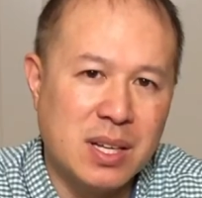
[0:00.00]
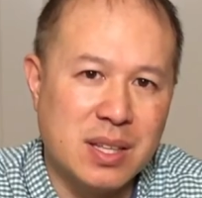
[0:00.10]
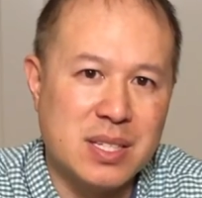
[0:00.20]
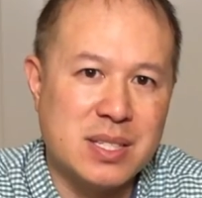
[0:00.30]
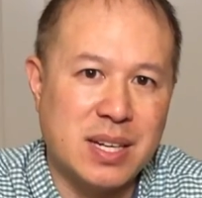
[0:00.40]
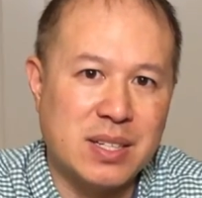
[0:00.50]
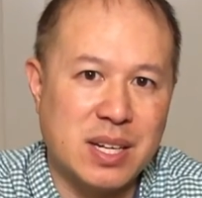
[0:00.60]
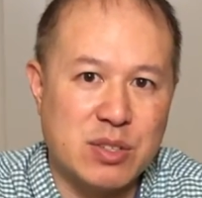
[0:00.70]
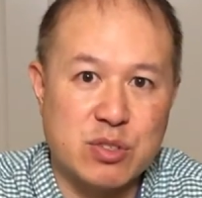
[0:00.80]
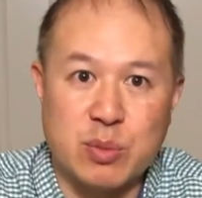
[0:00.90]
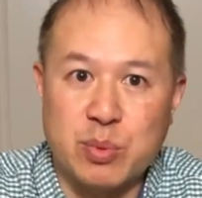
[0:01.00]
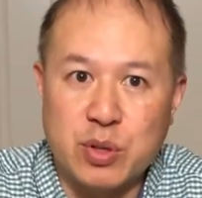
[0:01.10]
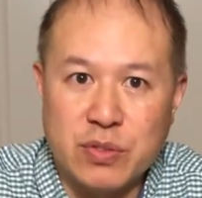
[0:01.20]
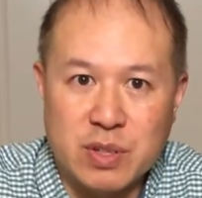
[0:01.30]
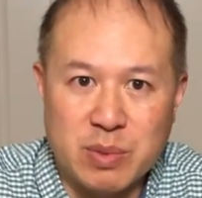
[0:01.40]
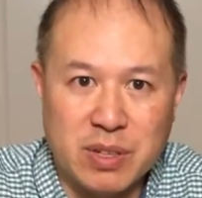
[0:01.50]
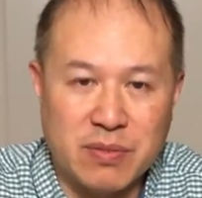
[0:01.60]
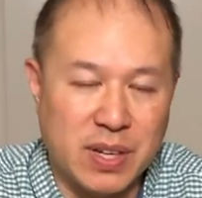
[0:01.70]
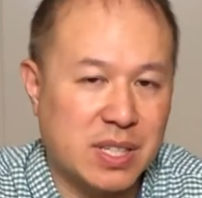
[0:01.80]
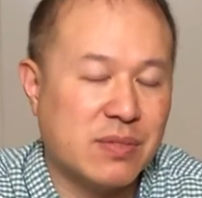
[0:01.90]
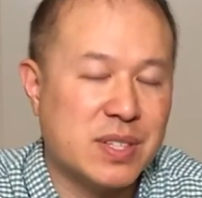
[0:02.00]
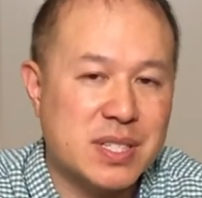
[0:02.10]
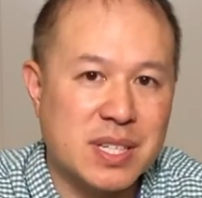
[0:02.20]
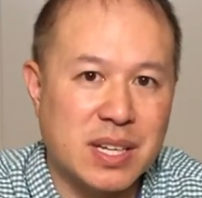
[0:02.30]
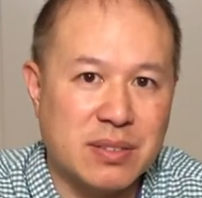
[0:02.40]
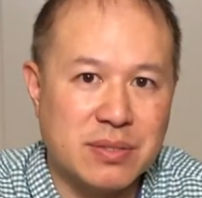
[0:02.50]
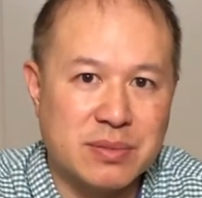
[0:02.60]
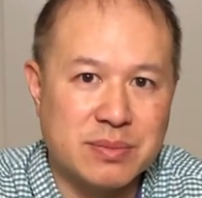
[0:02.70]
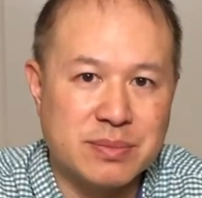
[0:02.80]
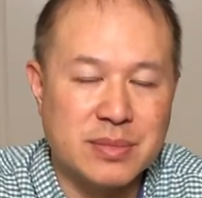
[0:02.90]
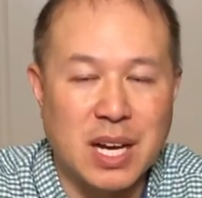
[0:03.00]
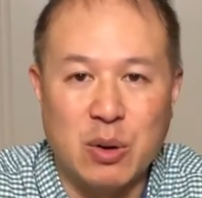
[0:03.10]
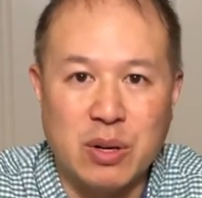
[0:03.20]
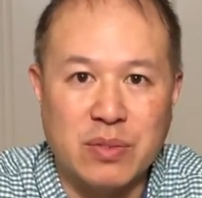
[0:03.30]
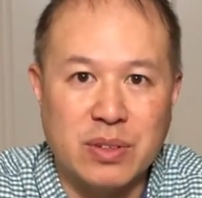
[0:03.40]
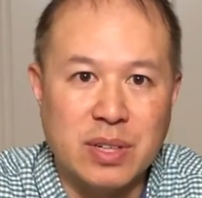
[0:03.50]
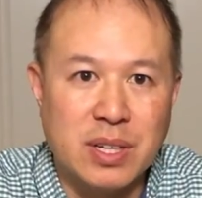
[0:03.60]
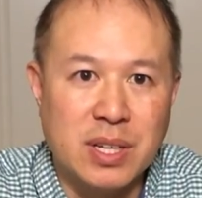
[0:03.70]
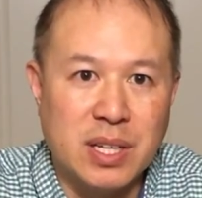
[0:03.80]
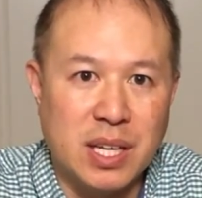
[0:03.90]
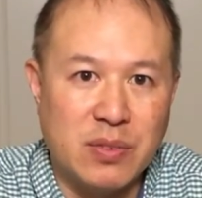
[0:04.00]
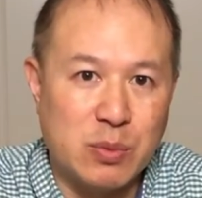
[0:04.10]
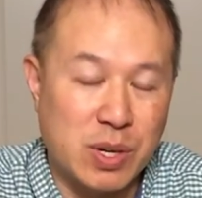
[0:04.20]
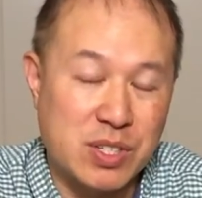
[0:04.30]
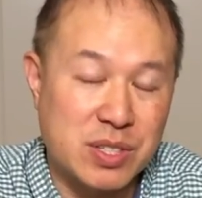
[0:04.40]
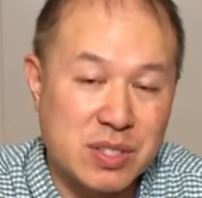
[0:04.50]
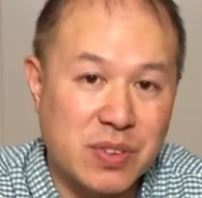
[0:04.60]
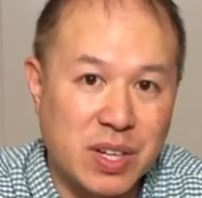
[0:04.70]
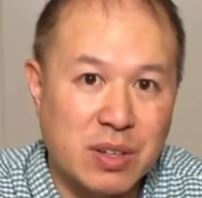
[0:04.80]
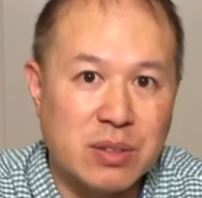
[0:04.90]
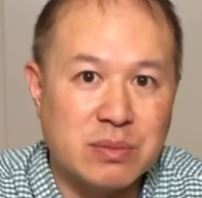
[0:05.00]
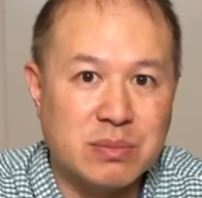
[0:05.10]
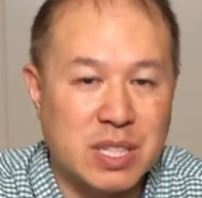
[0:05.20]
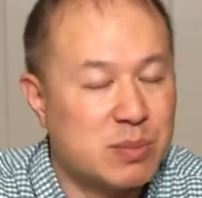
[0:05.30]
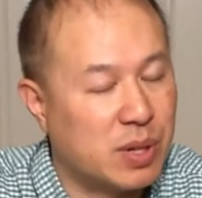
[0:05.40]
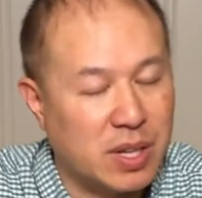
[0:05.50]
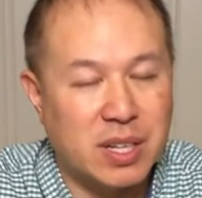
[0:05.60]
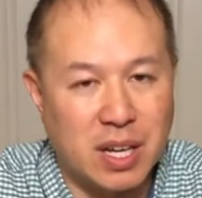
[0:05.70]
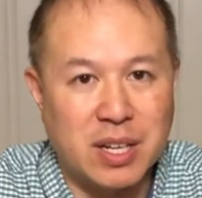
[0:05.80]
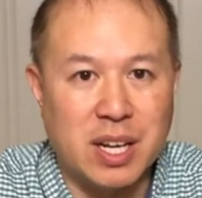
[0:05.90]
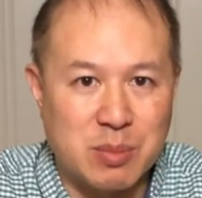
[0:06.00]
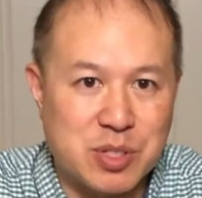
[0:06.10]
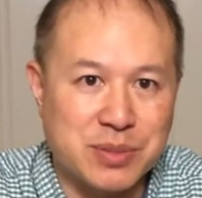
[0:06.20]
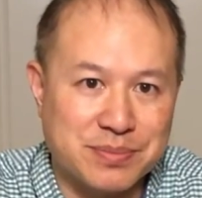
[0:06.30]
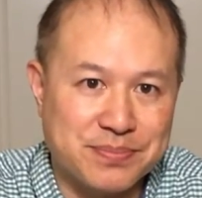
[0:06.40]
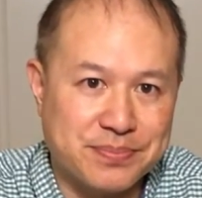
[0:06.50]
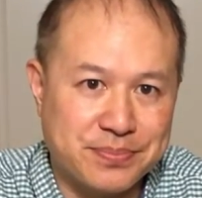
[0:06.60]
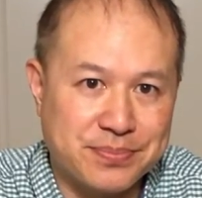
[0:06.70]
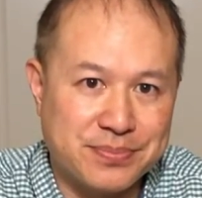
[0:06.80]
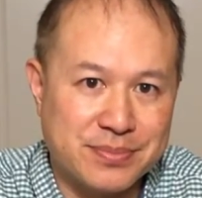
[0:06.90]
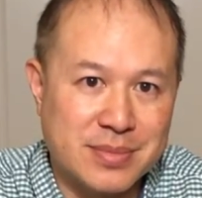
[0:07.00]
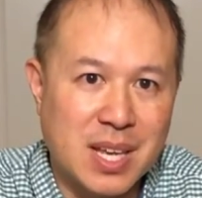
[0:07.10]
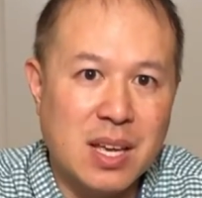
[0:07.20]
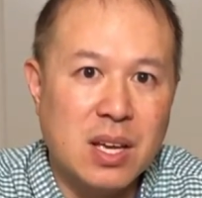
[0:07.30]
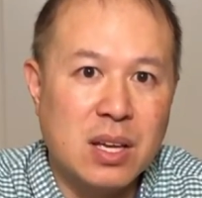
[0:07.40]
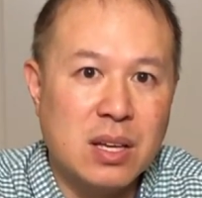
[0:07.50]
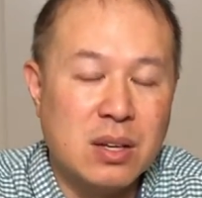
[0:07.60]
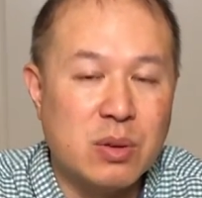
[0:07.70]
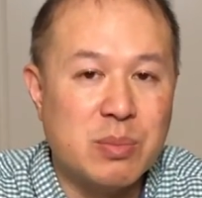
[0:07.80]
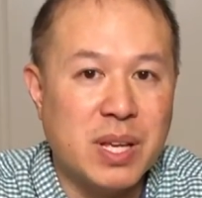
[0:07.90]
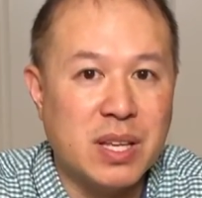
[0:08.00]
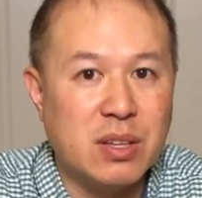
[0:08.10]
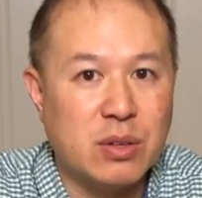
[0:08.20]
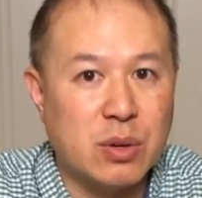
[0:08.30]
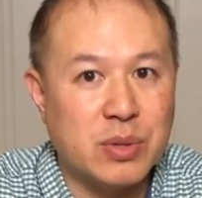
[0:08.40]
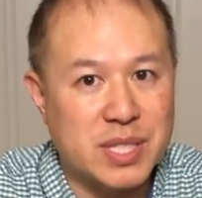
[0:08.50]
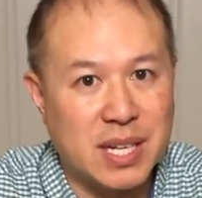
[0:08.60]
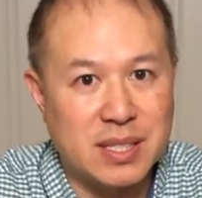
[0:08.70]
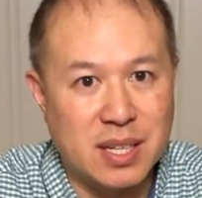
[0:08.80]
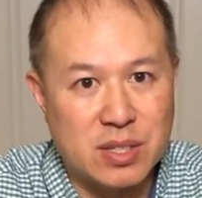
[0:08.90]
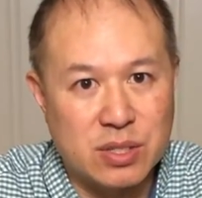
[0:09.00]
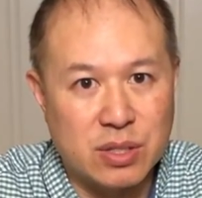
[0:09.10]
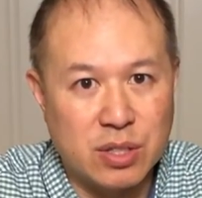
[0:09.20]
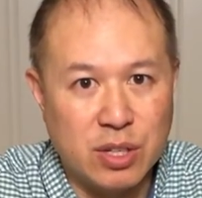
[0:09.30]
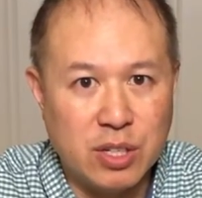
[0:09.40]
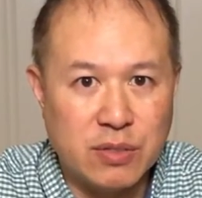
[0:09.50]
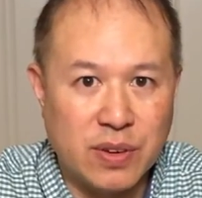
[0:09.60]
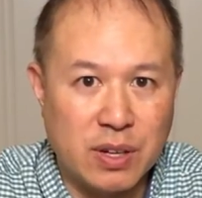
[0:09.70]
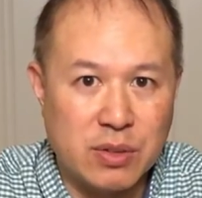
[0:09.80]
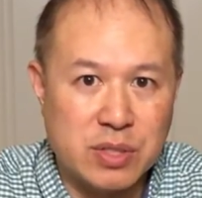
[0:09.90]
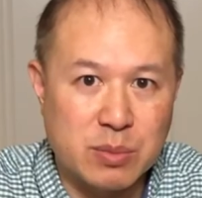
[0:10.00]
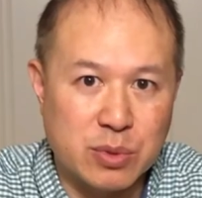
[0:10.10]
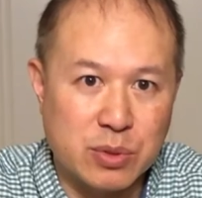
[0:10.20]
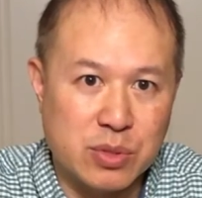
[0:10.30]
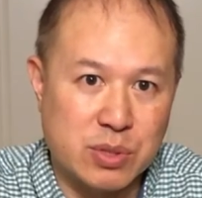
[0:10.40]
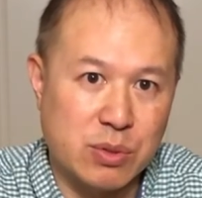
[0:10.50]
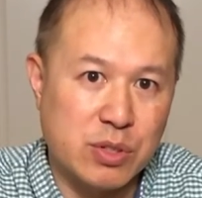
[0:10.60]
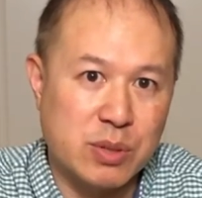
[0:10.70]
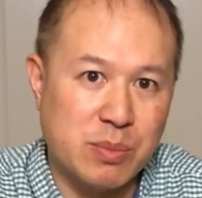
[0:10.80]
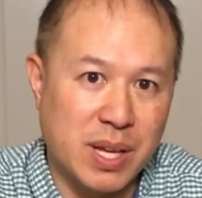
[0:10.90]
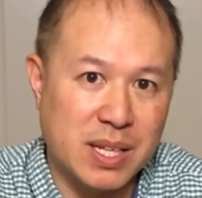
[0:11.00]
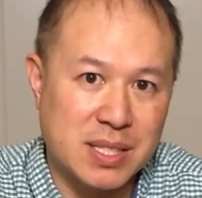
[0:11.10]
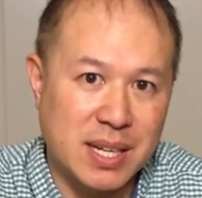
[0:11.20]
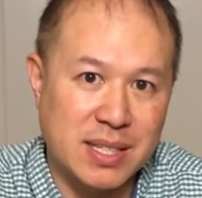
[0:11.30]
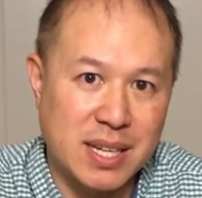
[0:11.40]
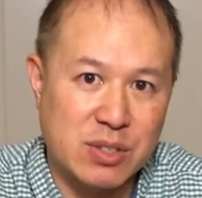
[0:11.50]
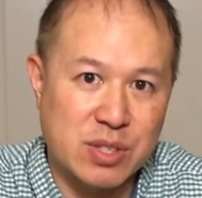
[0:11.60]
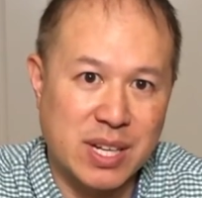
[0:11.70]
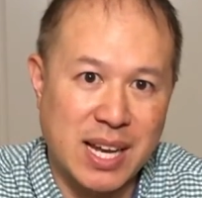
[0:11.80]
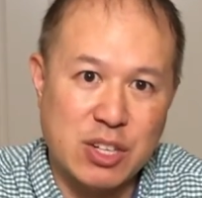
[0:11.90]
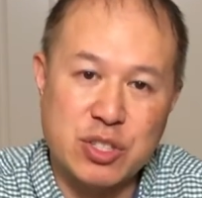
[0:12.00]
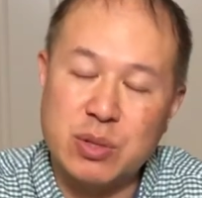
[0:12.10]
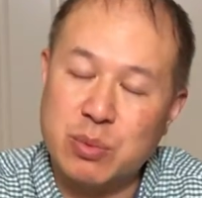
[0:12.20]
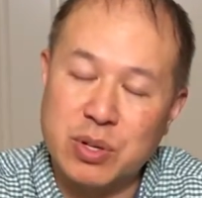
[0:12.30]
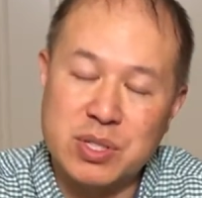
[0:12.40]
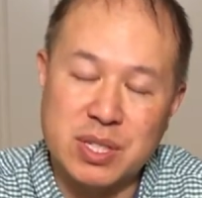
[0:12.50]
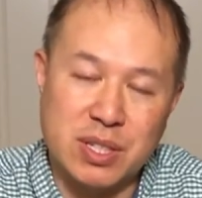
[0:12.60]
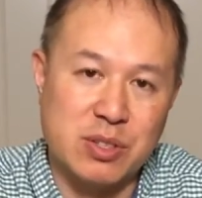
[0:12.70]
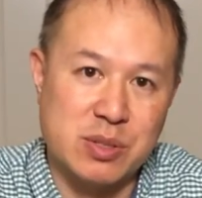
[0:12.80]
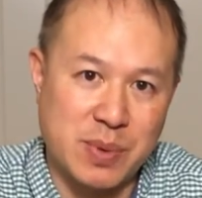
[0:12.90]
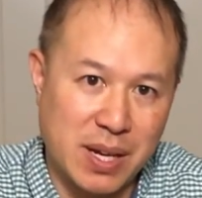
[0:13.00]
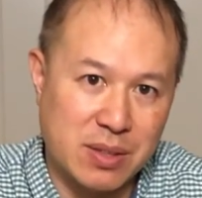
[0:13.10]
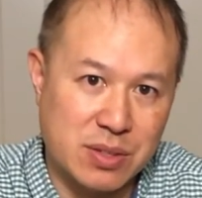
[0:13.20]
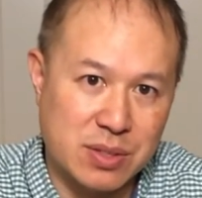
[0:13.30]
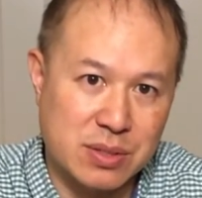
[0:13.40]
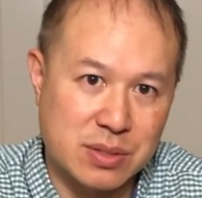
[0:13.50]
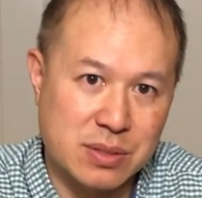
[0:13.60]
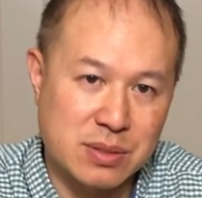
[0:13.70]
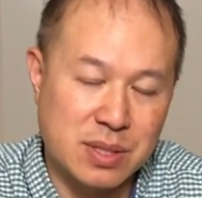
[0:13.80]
These sanitizers are proven to be effective and safe. However, if you're watching this video, that's probably not an option. When making your own sanitizer, you need to follow some rules in order to make a sanitizer that actually works and kills pathogens.